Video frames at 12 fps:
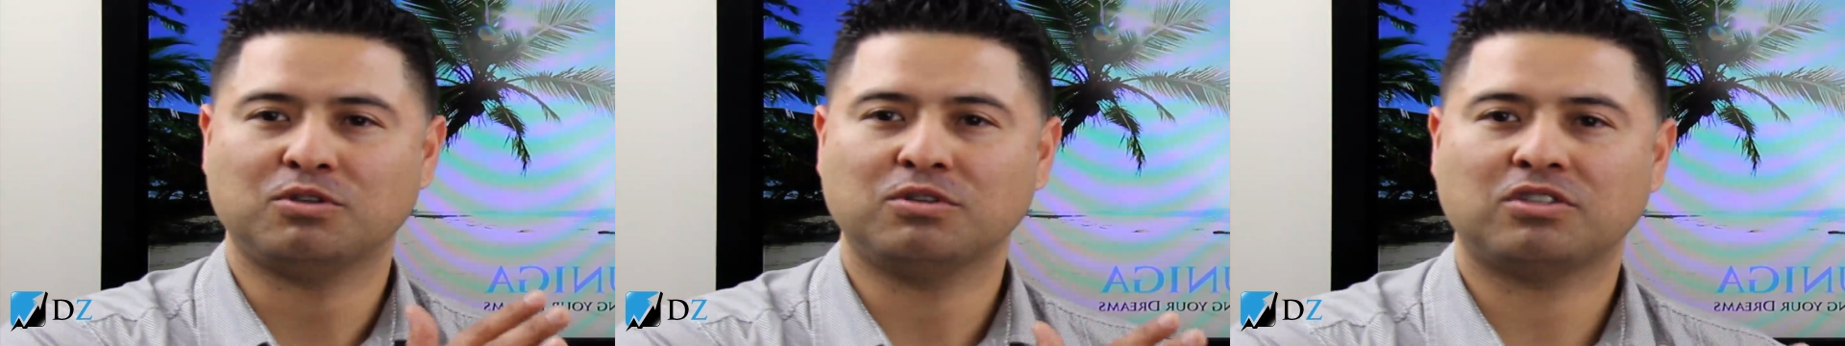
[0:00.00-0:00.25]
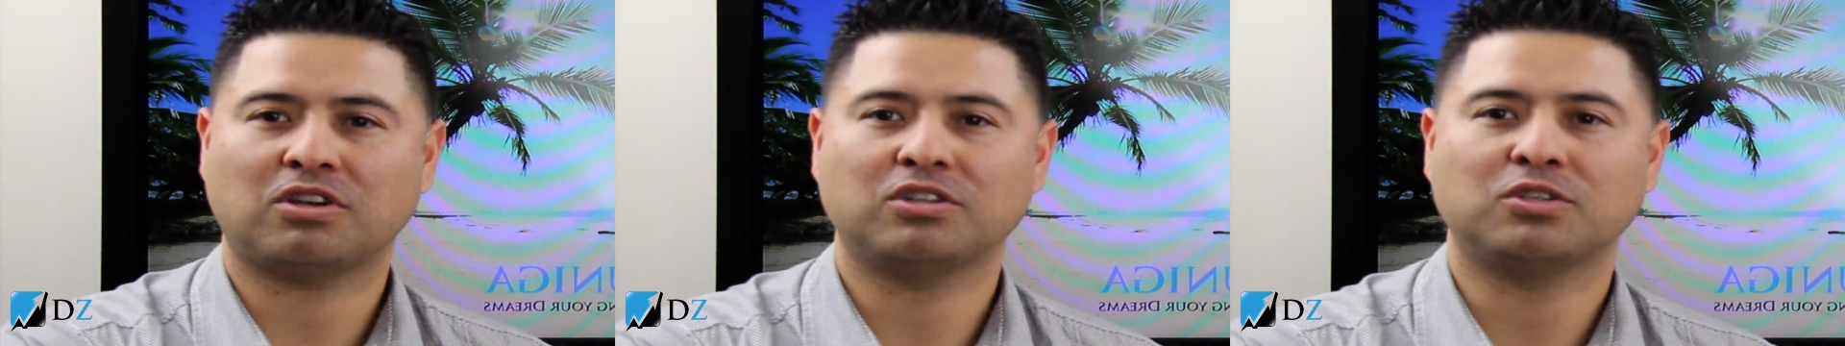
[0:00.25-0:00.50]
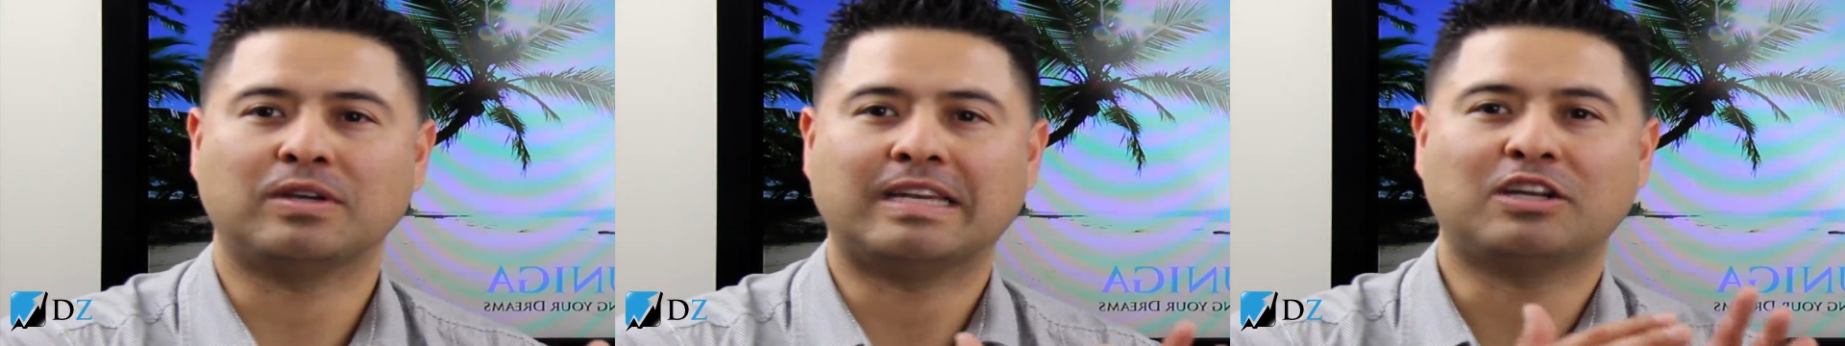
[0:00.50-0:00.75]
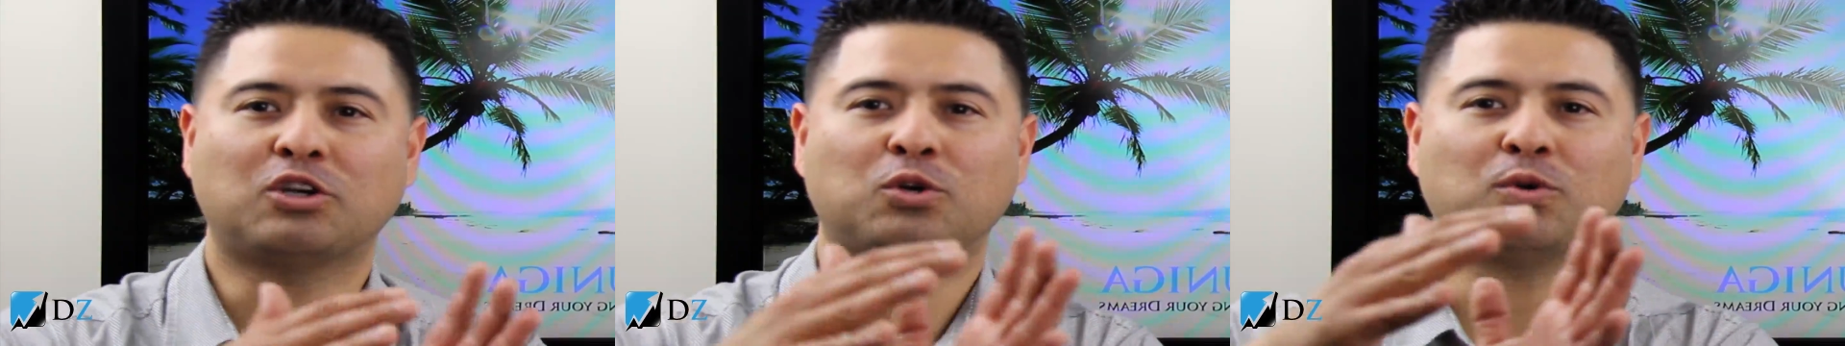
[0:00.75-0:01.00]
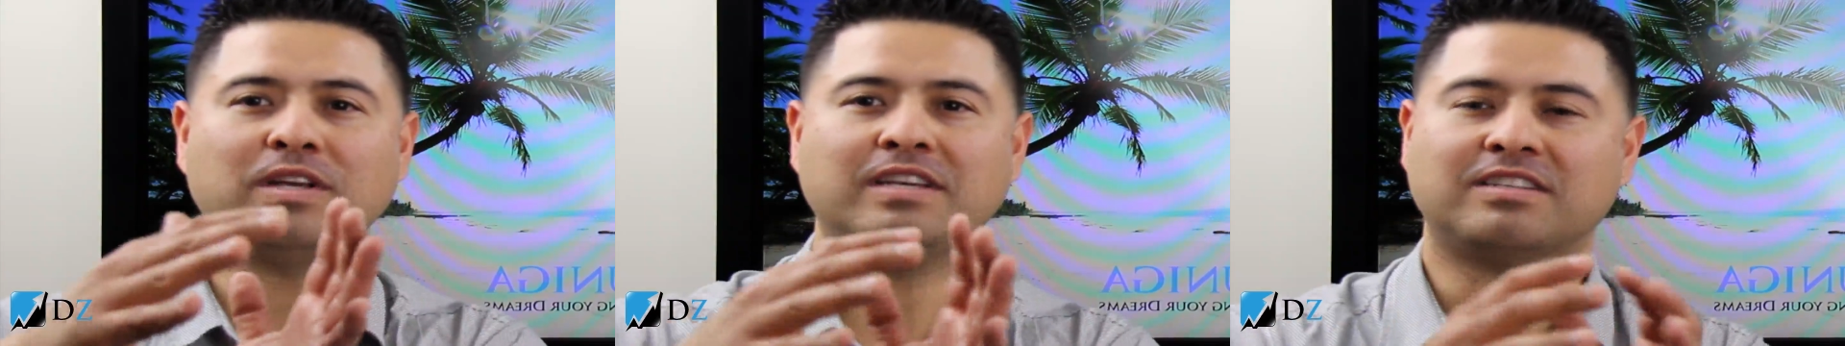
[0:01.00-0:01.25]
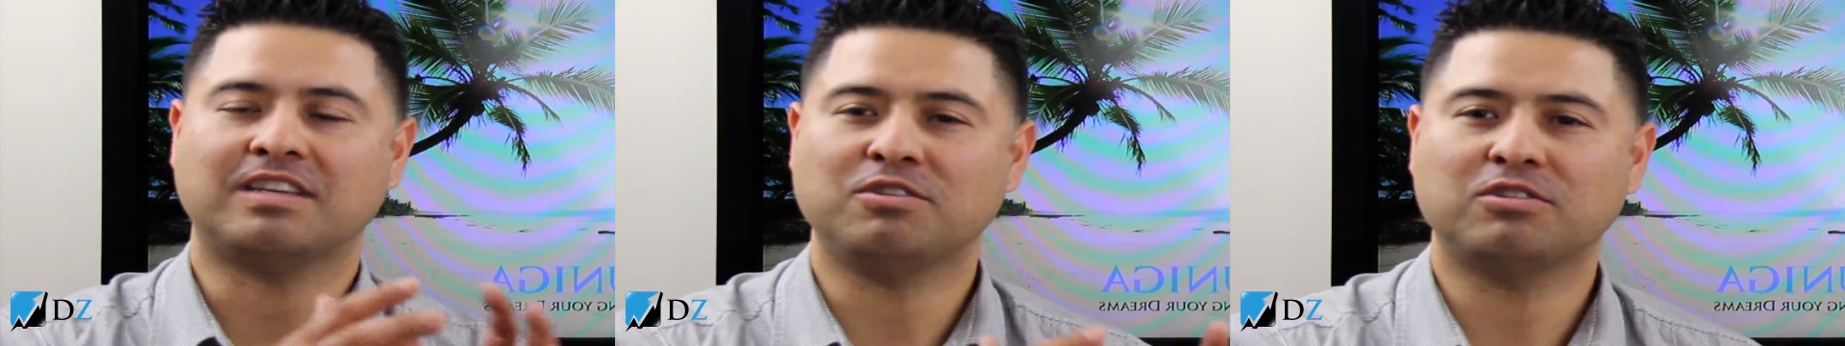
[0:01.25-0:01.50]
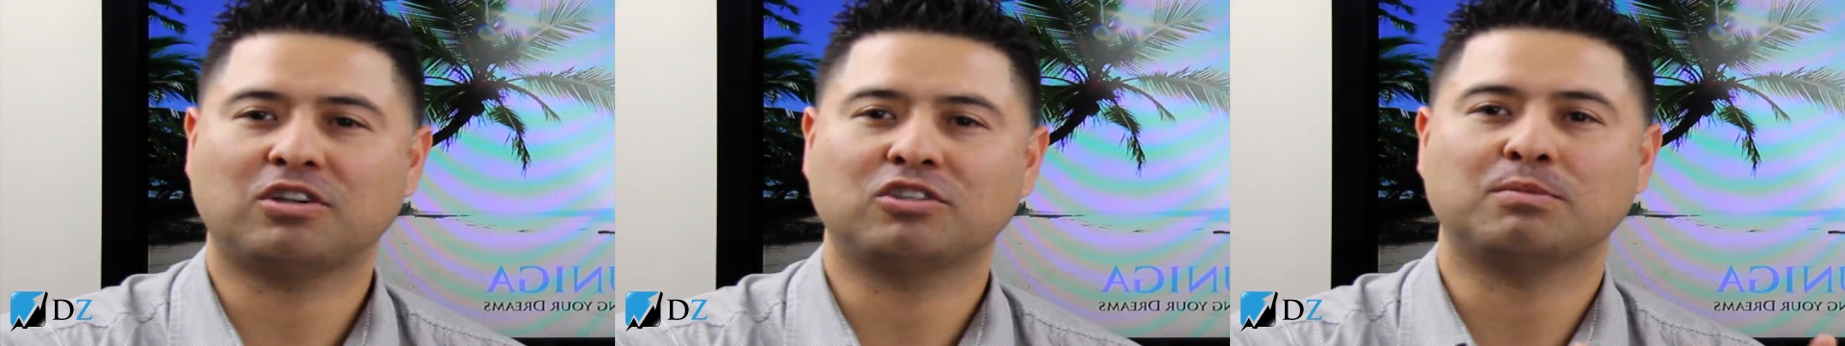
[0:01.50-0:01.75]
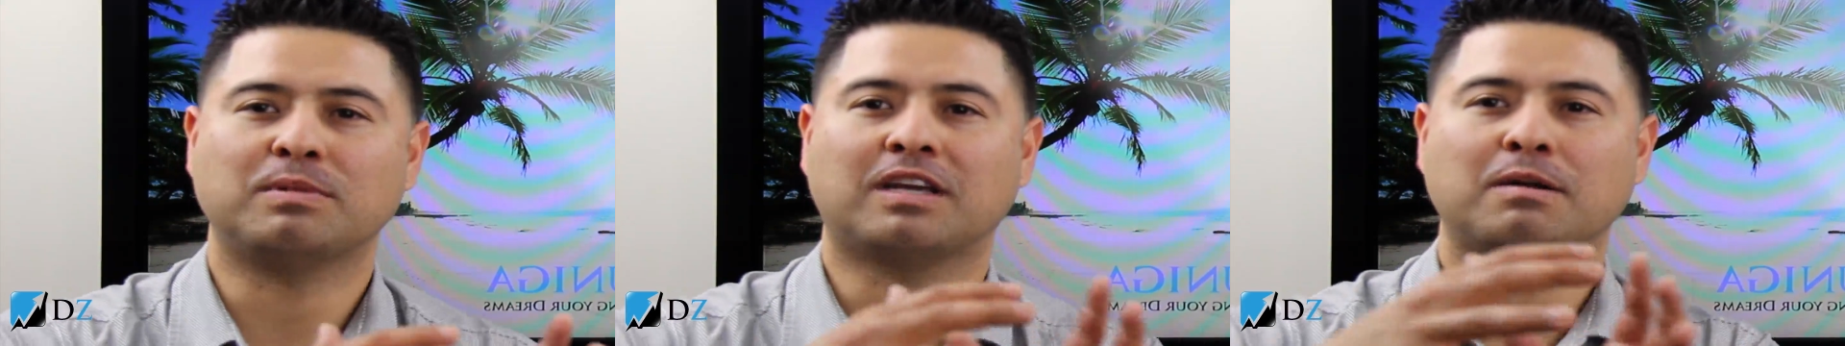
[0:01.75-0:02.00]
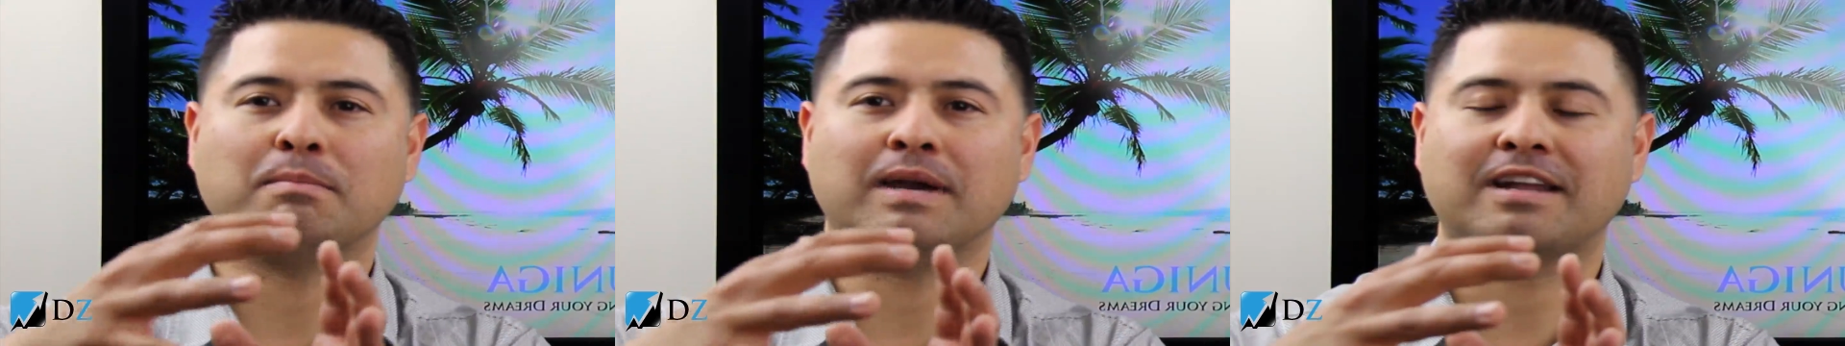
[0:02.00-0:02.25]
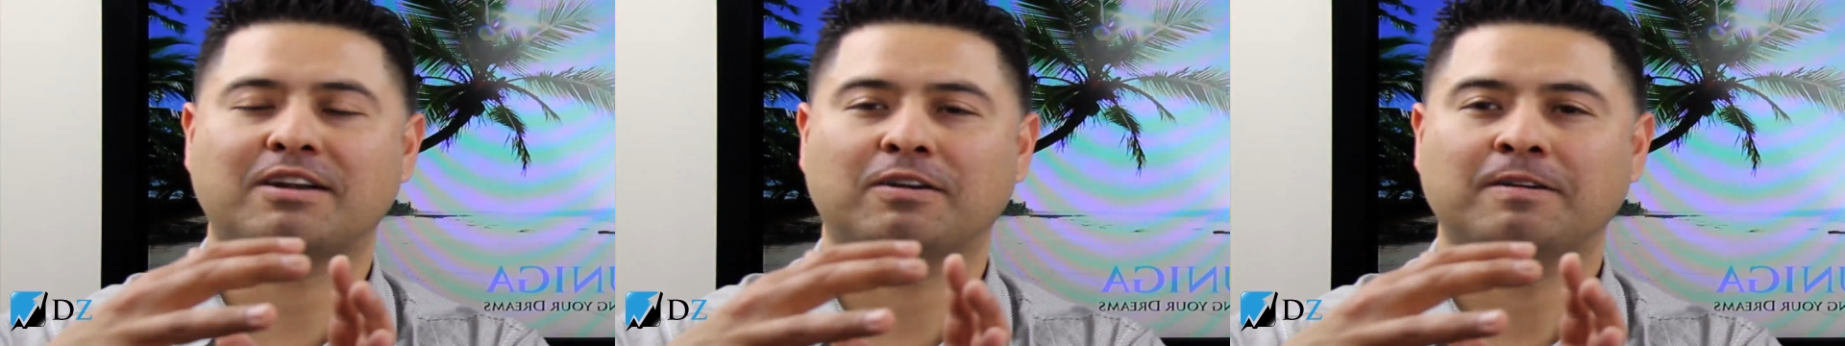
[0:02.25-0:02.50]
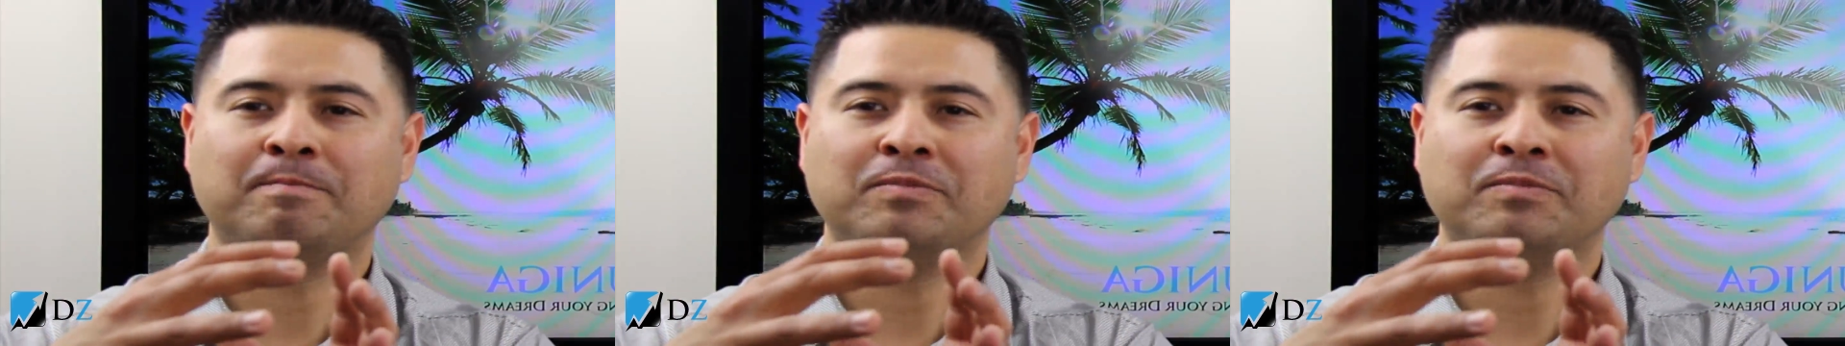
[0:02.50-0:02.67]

you start to increase and you start to become better.